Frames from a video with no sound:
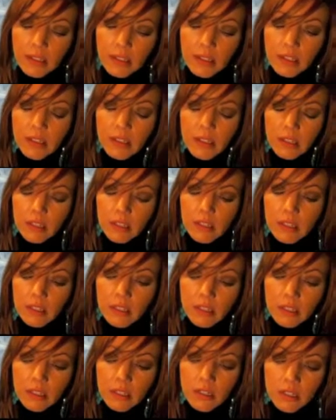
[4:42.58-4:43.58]

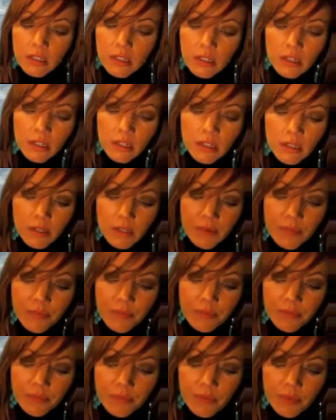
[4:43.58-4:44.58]

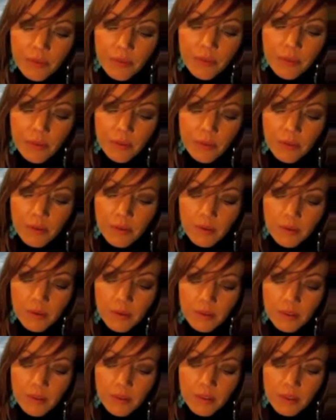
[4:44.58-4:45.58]

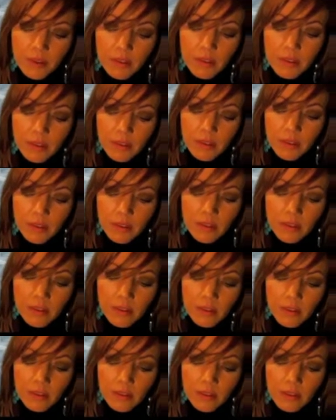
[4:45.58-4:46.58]

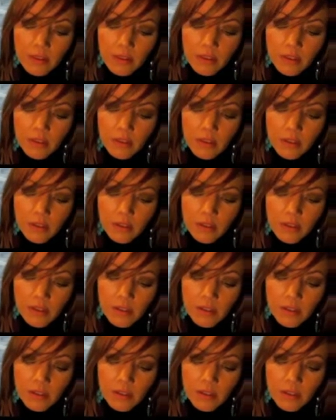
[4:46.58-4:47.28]
Nothing is said.